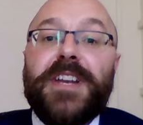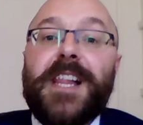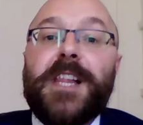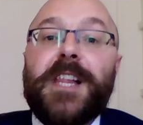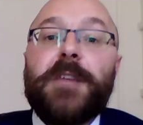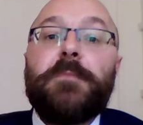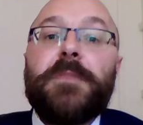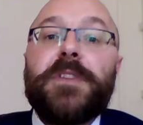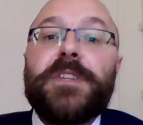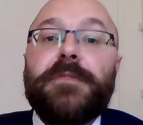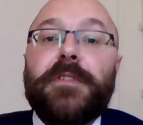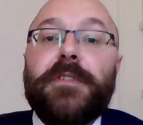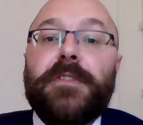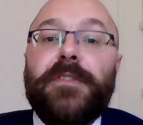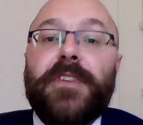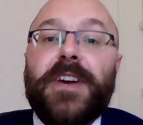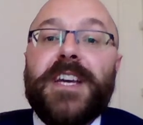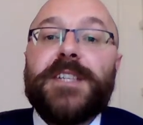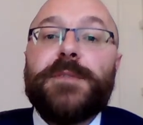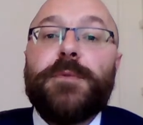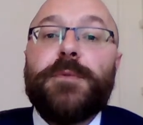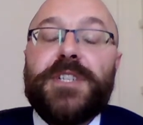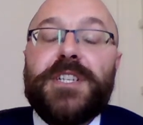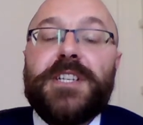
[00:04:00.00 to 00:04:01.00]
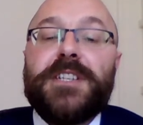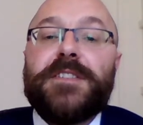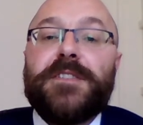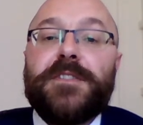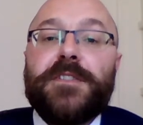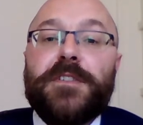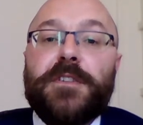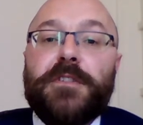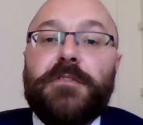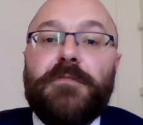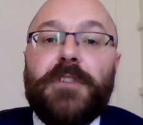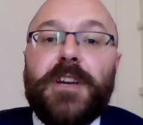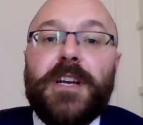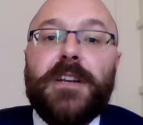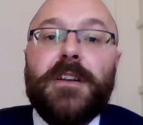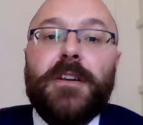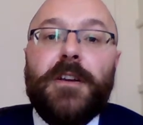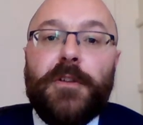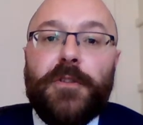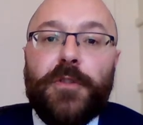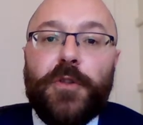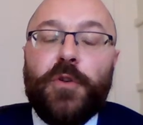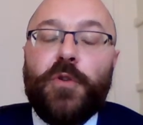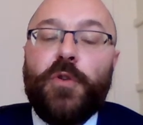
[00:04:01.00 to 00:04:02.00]
element of a phase which isn't agreed,
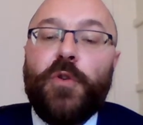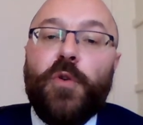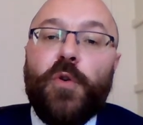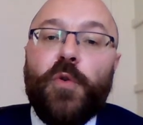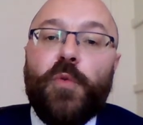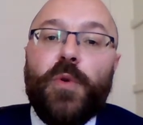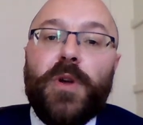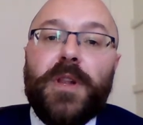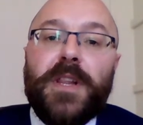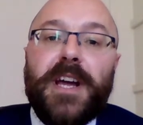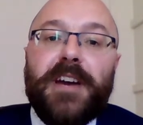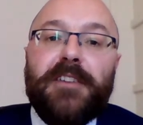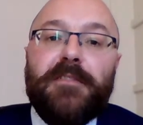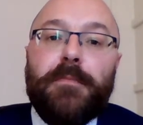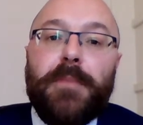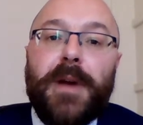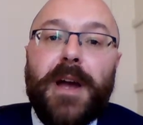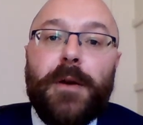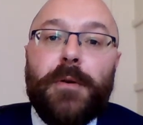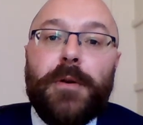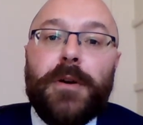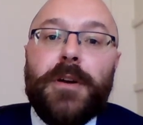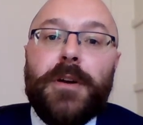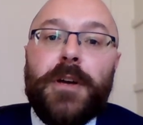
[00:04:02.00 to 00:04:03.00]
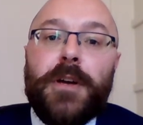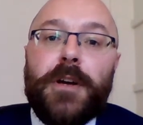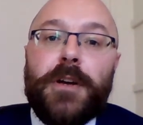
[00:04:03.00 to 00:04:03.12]
the court will have power